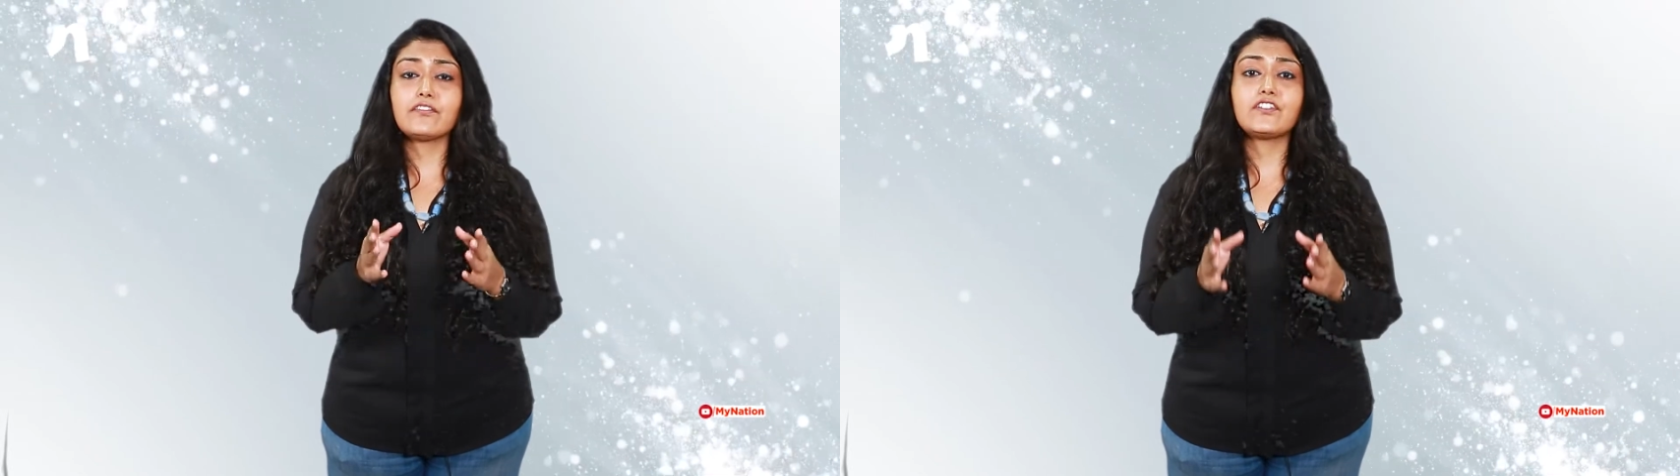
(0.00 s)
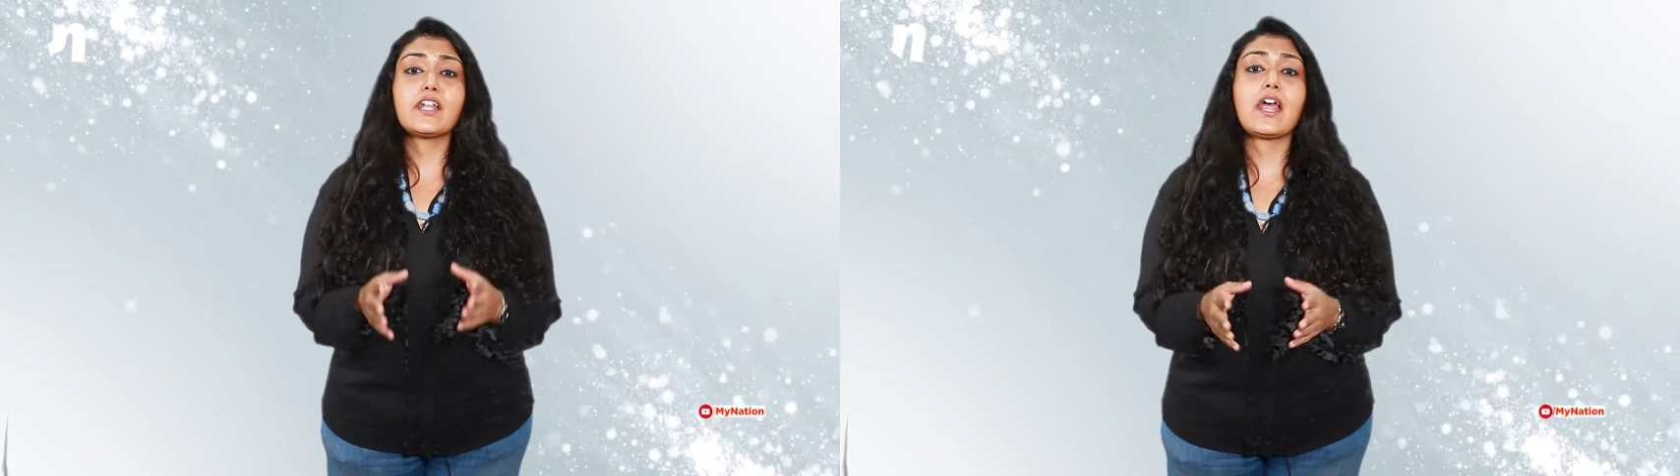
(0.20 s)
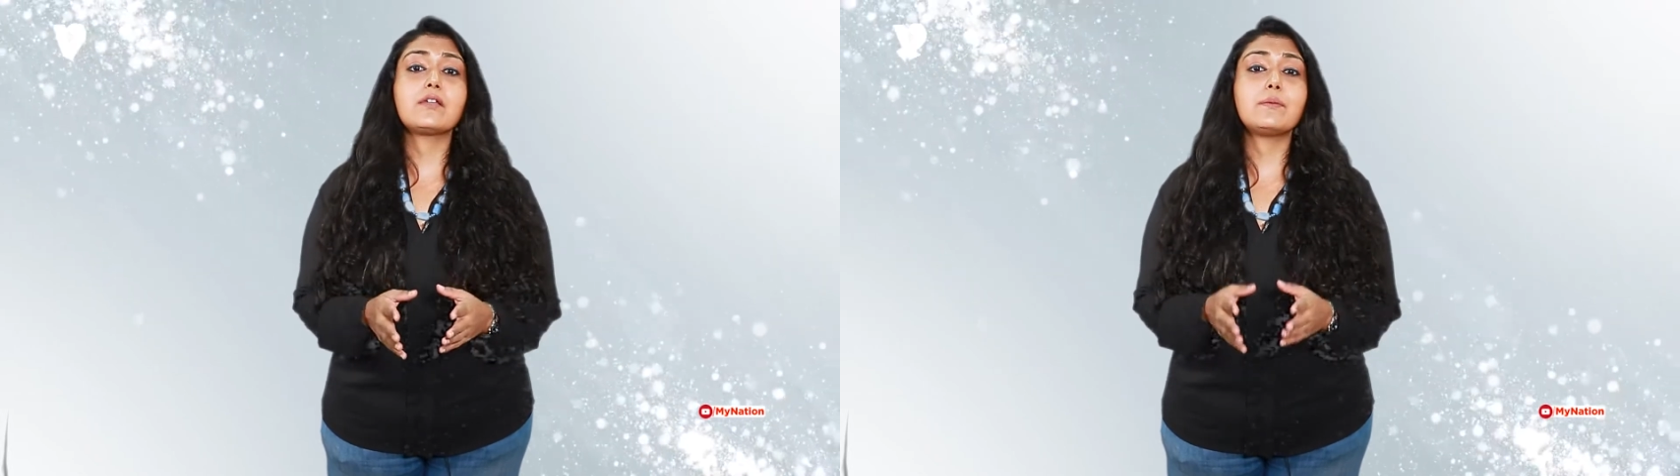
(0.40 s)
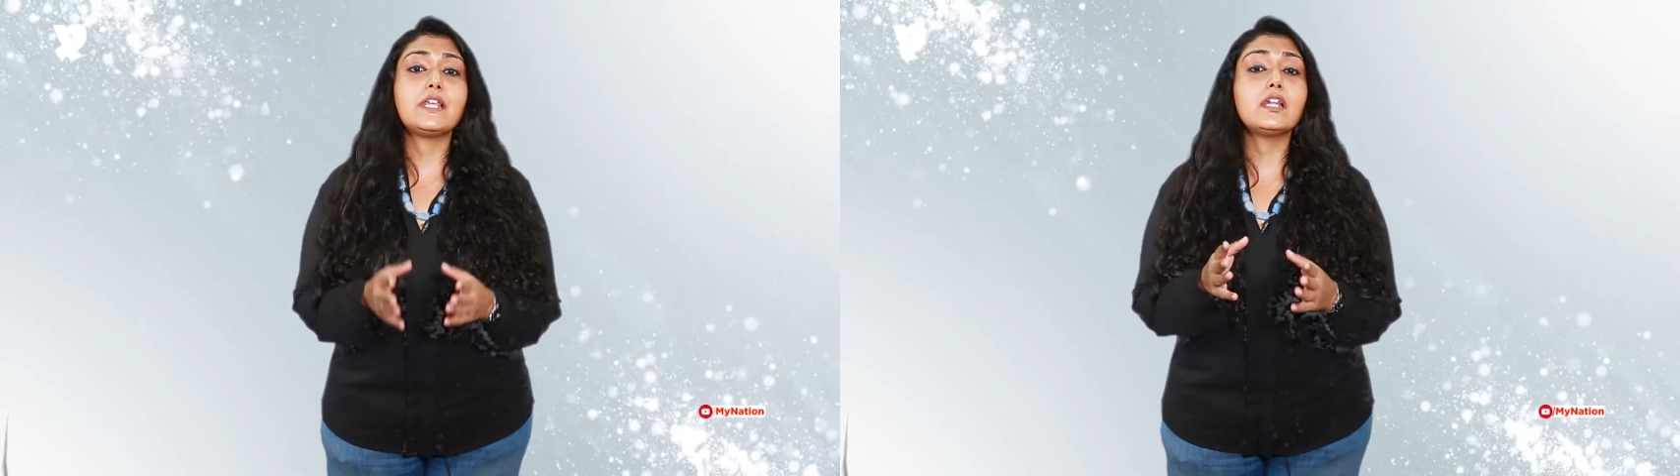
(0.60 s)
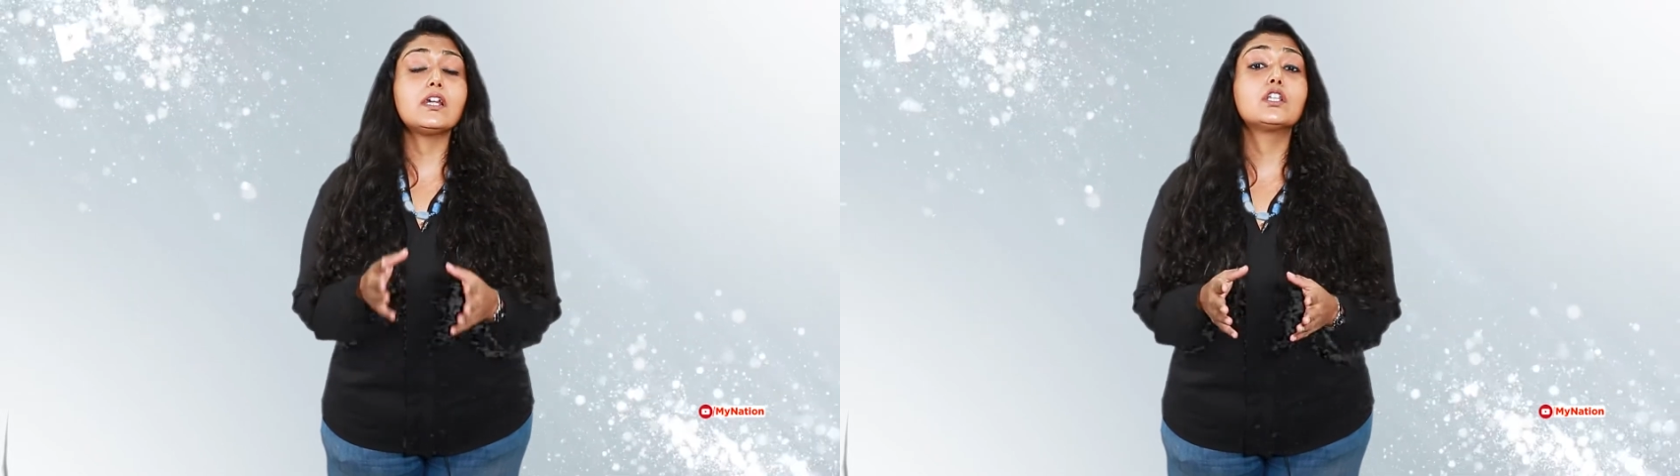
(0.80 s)
if there had
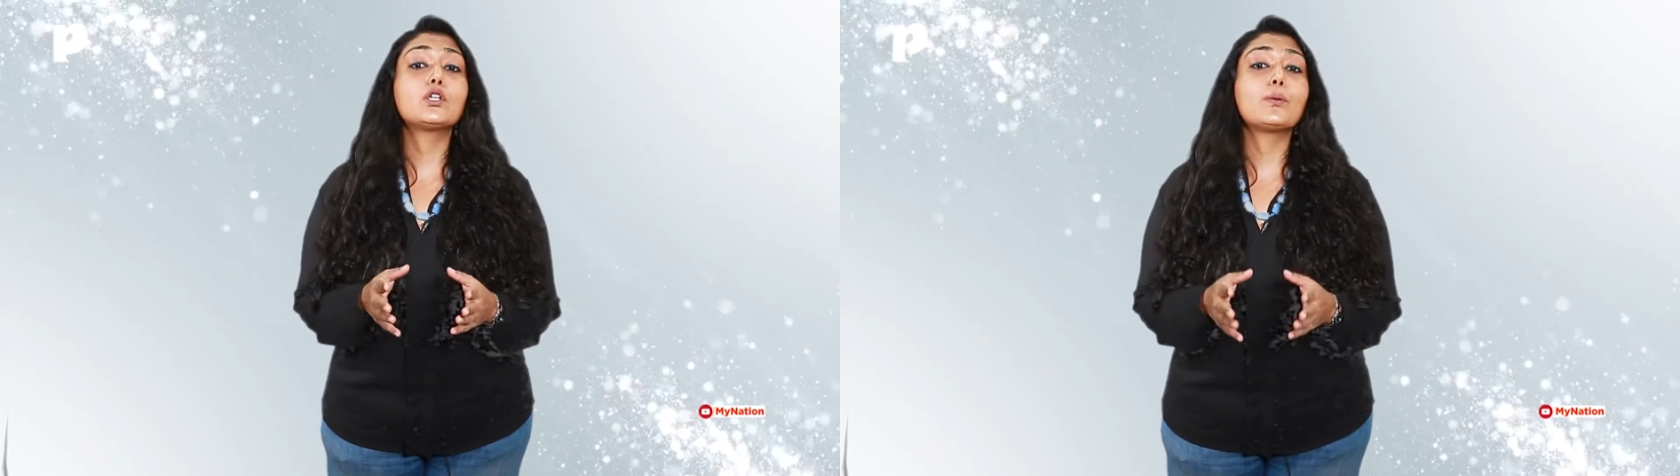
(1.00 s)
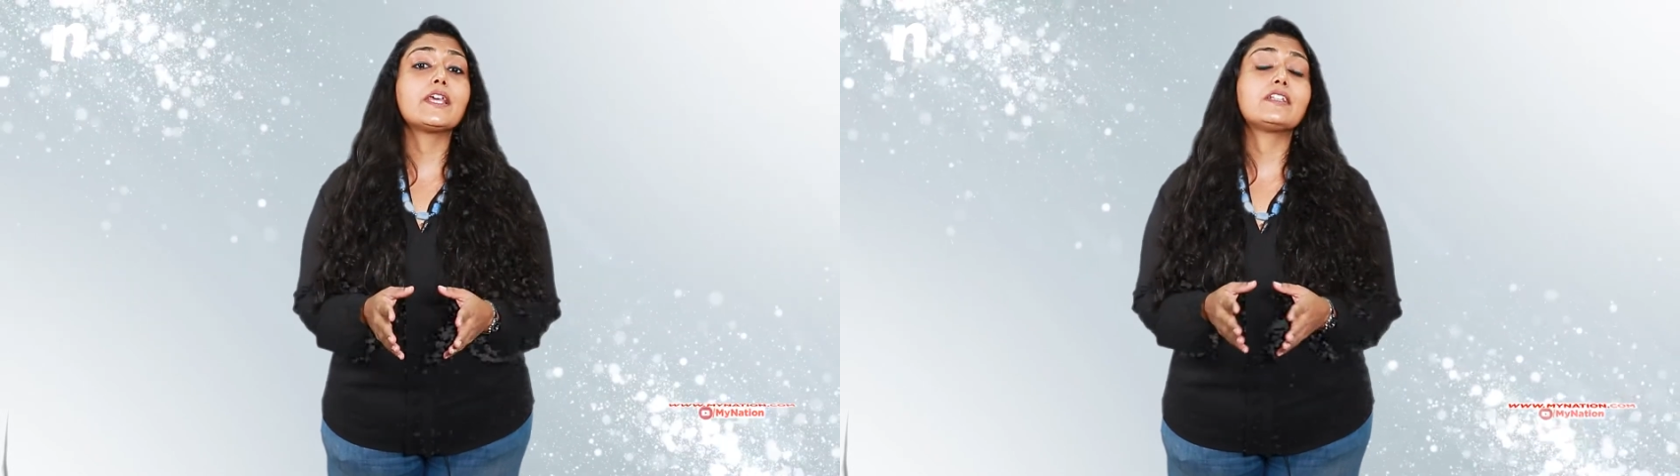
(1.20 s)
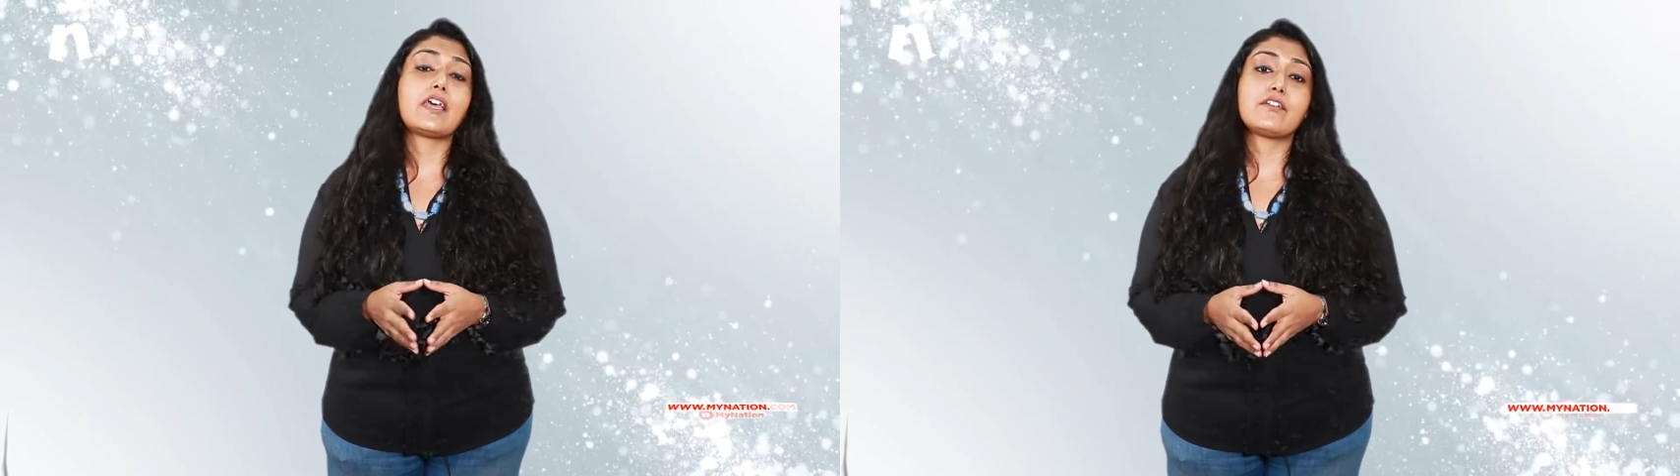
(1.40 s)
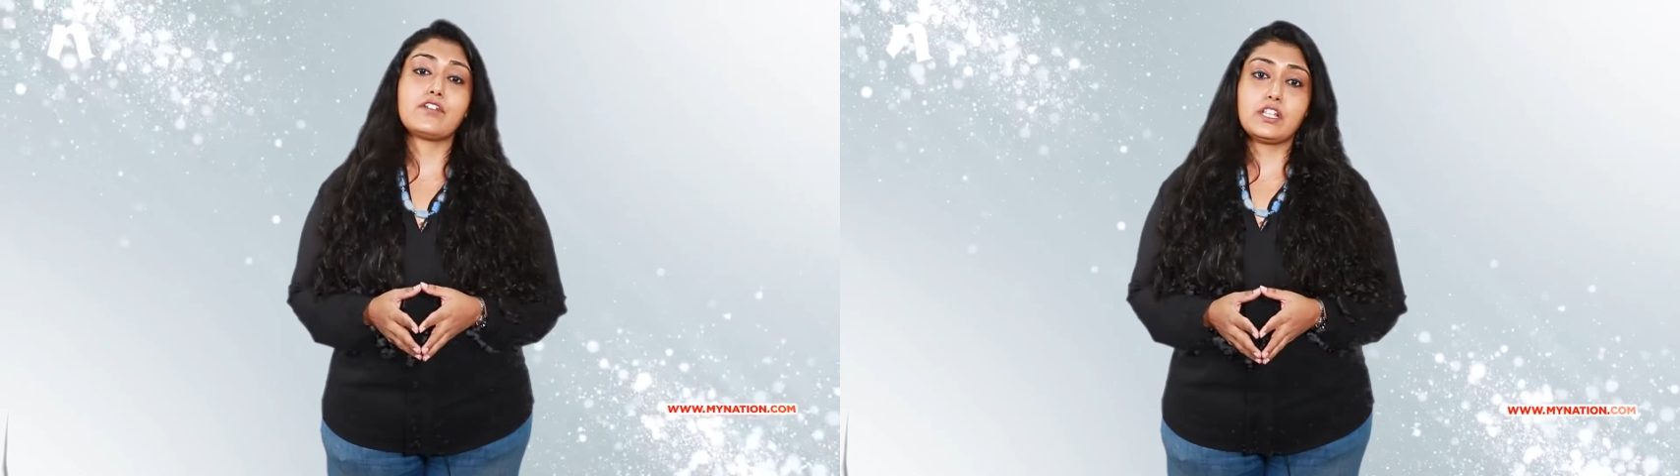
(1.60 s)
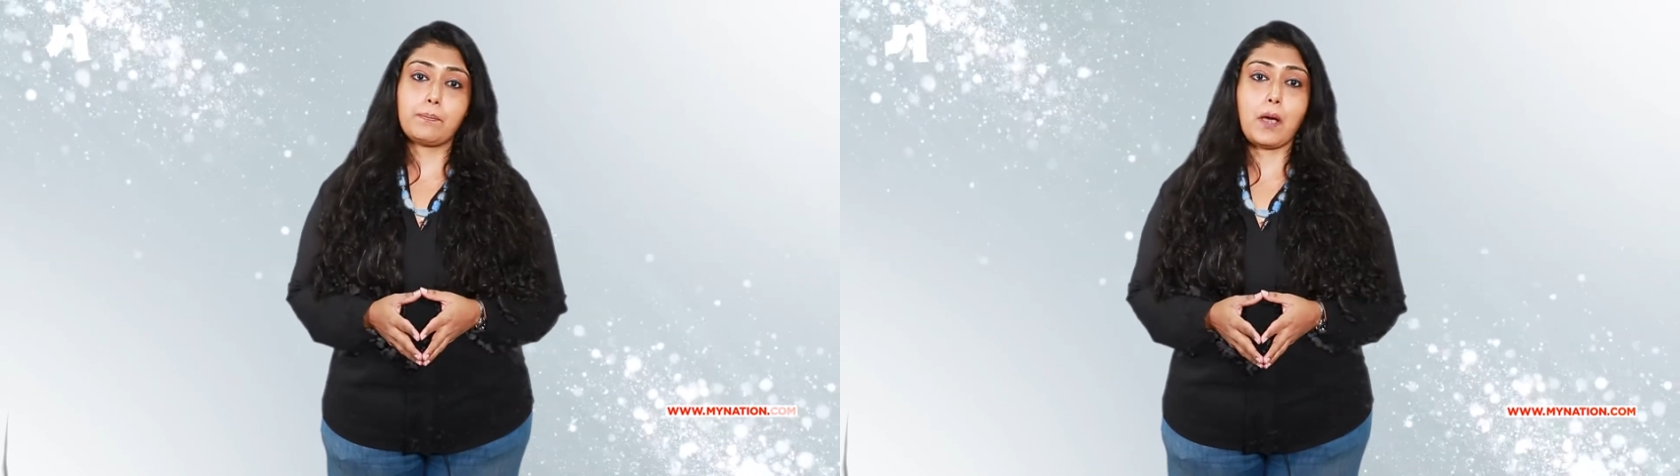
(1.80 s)
been an earthquake there
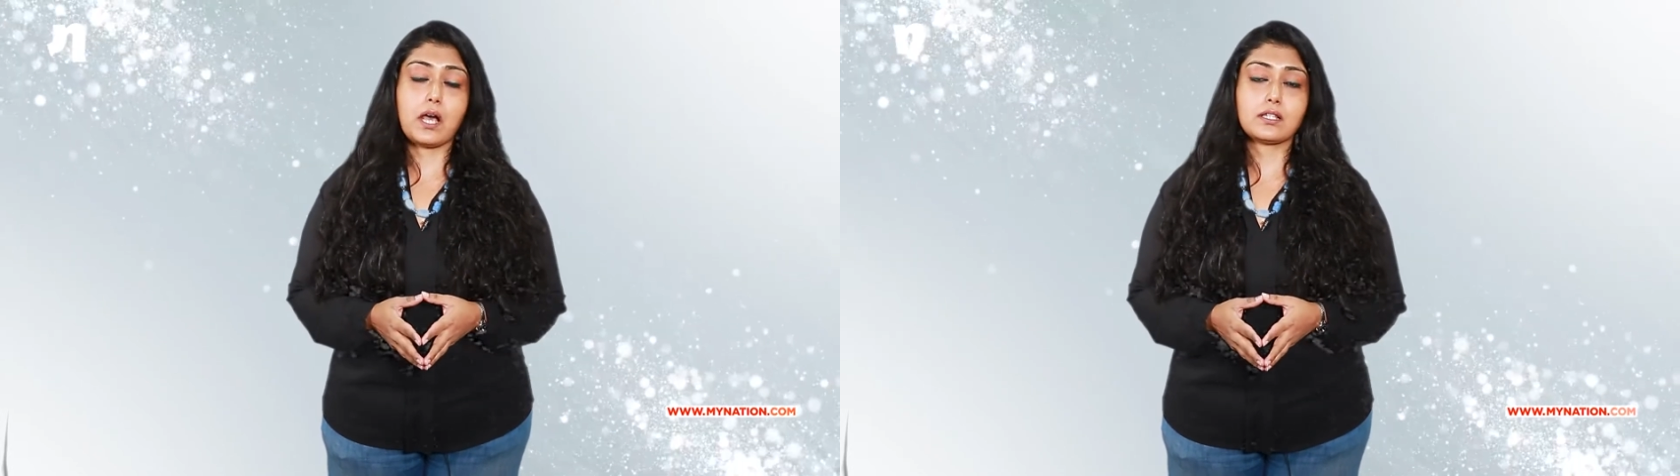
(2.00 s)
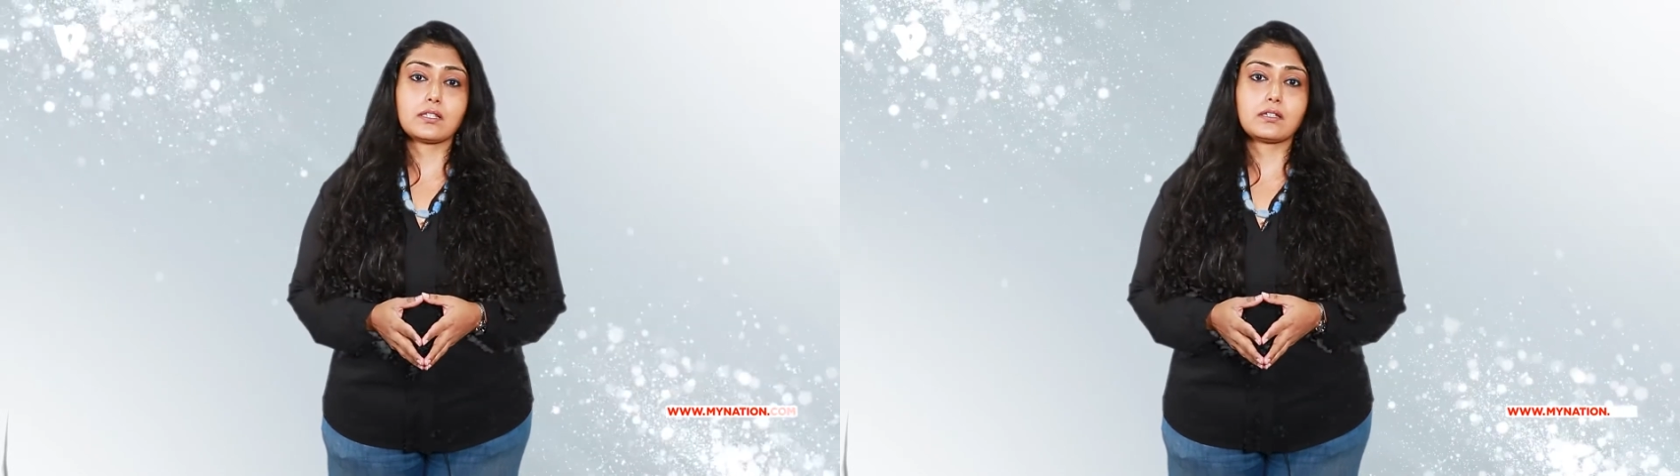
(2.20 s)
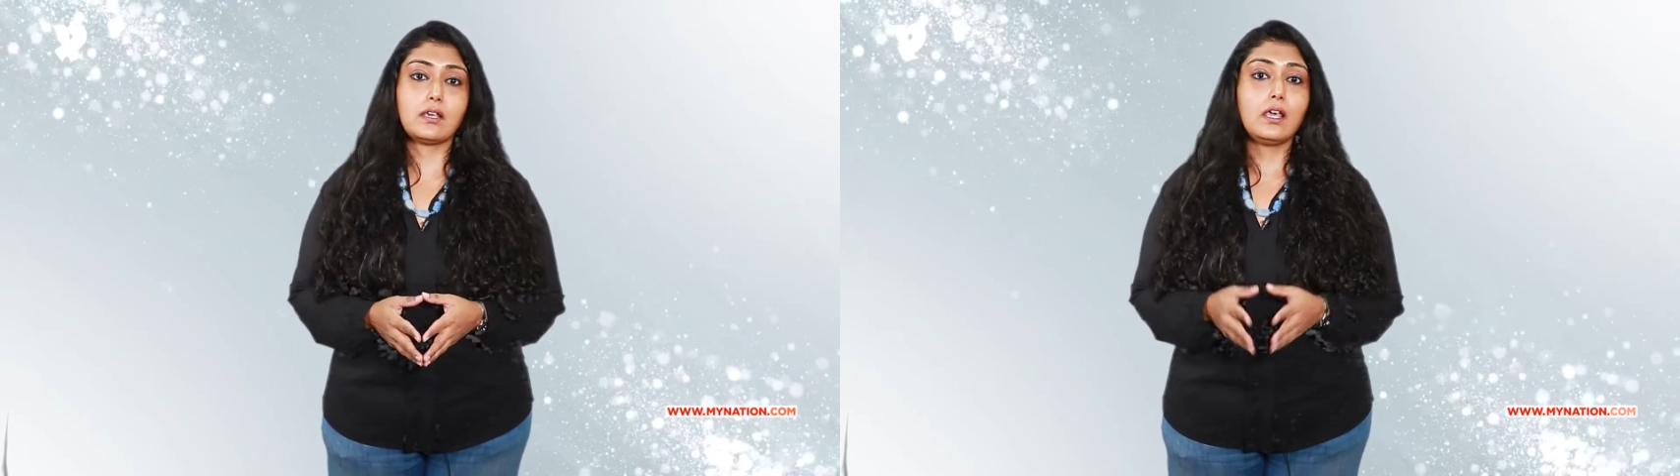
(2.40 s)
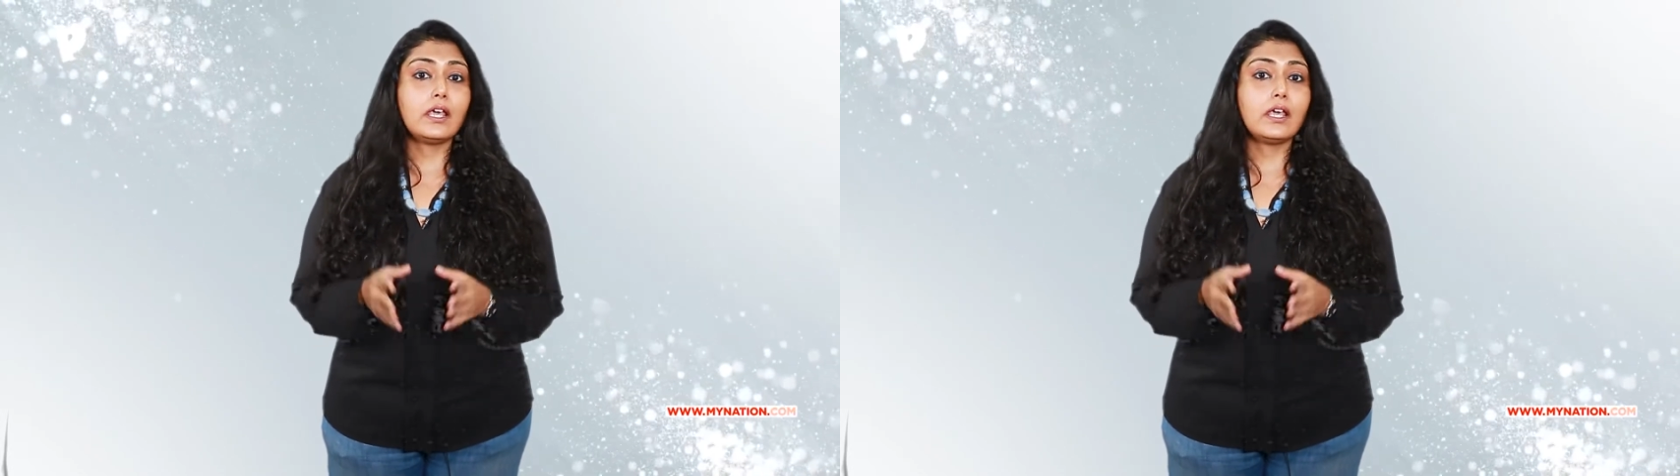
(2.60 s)
in the past.